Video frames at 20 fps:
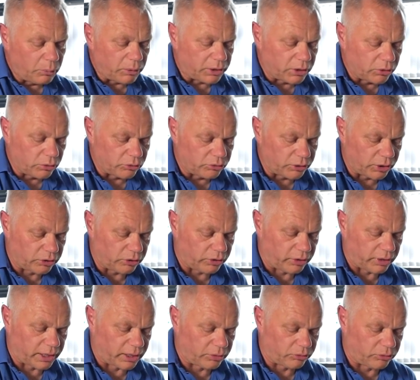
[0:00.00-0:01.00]
We can also
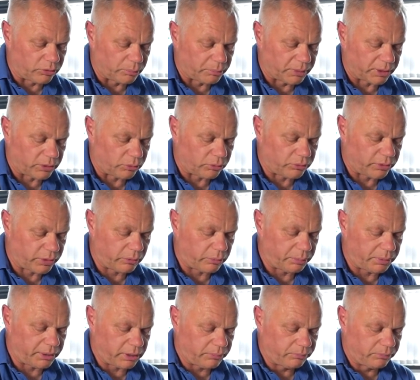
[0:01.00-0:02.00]
do the hands-on manual
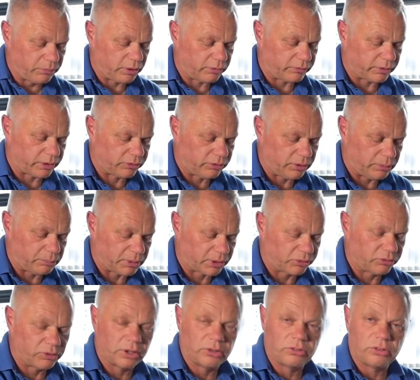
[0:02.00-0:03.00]
therapy of actually
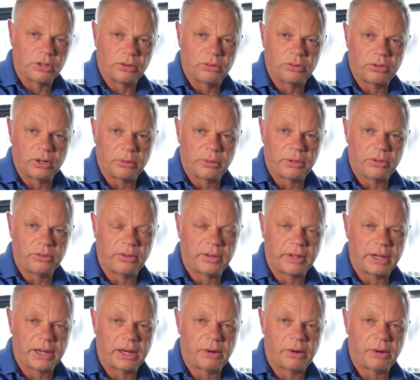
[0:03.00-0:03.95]
massaging through into the